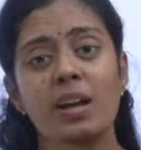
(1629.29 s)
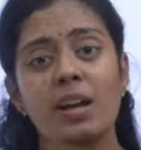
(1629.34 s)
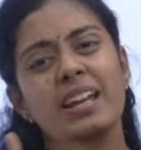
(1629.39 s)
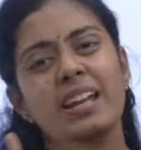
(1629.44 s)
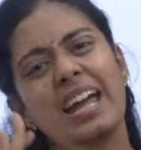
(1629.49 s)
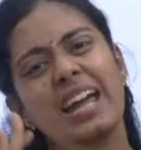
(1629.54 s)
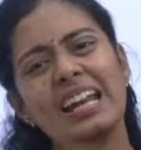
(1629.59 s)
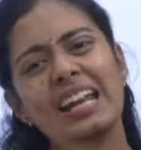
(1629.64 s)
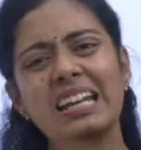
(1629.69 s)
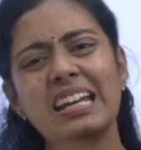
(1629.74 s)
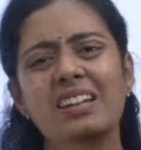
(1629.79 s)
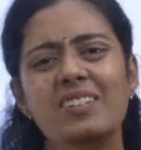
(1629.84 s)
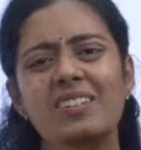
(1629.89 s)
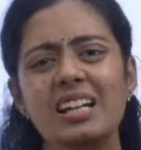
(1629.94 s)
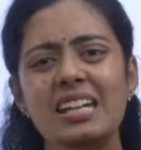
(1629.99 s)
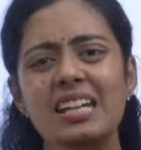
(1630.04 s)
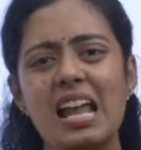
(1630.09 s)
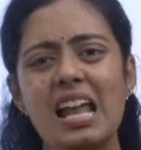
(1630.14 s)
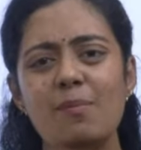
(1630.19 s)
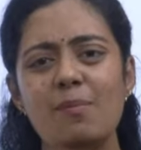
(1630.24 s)
Can anyone
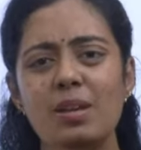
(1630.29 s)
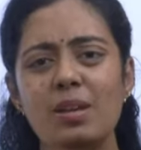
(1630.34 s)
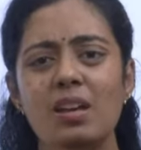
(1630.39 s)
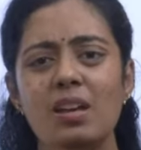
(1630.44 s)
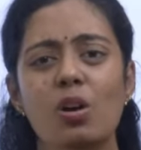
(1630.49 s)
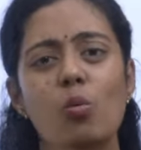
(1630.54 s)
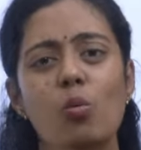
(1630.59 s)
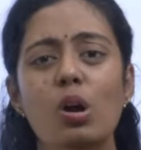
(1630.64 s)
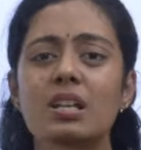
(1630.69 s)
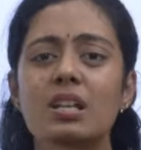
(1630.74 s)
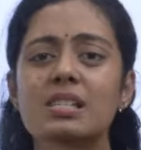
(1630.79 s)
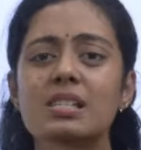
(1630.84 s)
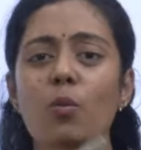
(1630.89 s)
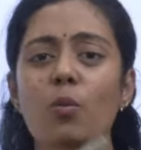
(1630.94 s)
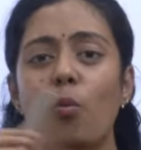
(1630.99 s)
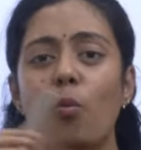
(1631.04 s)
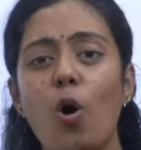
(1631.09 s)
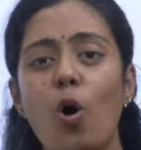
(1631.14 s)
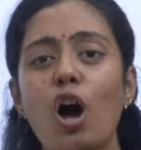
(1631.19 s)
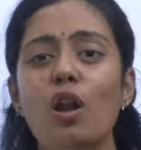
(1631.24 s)
tell me what is the
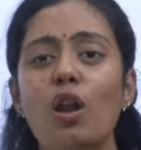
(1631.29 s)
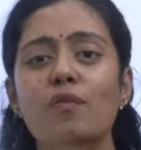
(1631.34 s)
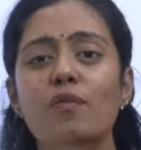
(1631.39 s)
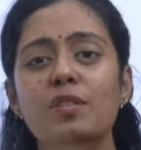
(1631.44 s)
wall of